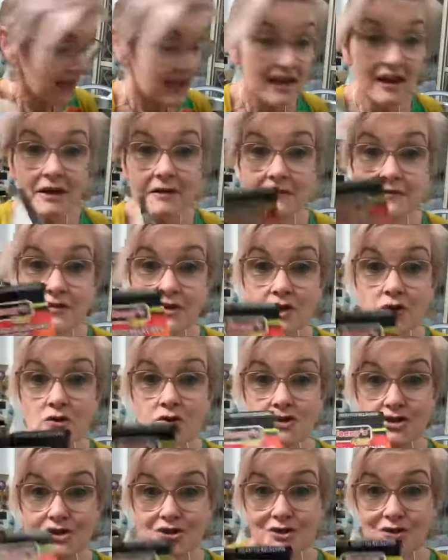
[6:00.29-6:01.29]
If you
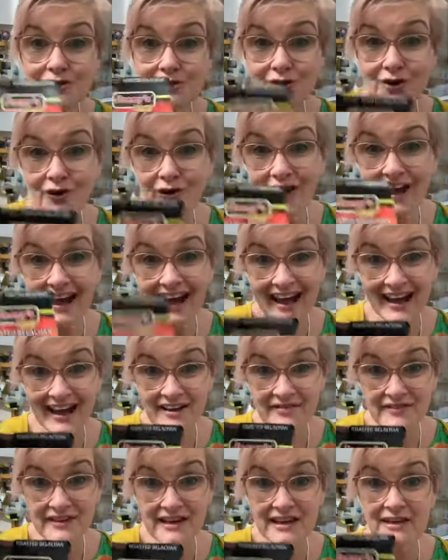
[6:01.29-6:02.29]
do not
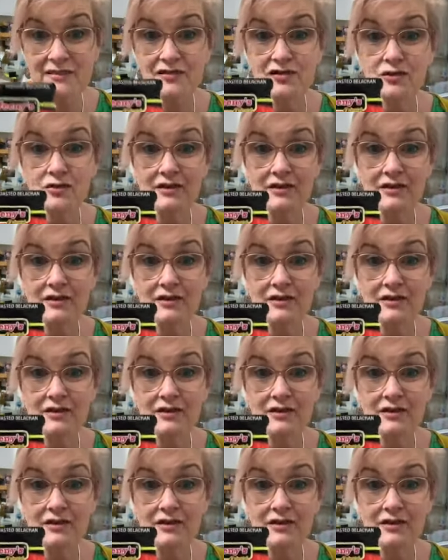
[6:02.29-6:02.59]
have it, if you